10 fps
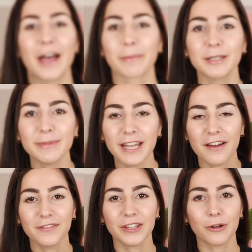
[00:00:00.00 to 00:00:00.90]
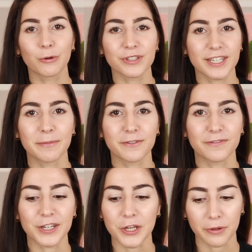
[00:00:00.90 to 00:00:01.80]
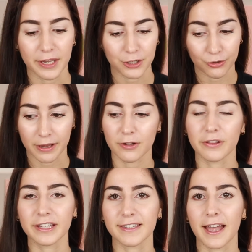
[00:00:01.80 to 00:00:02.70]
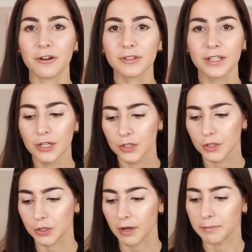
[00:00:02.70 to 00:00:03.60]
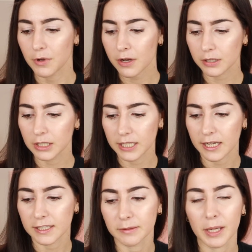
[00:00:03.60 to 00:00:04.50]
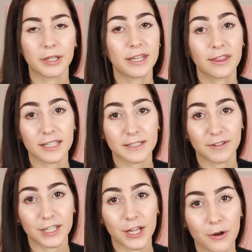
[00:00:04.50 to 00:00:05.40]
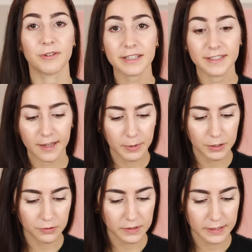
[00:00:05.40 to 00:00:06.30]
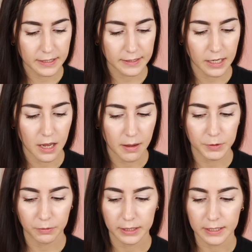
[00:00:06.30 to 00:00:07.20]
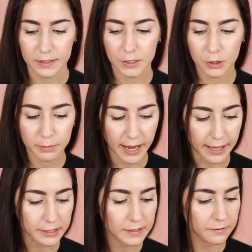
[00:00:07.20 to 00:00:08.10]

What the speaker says: I'm gonna be having a whole separate video like trying all these out, so I'm not gonna test them out in this video. The next up, Dulce's comes with these 2 palettes.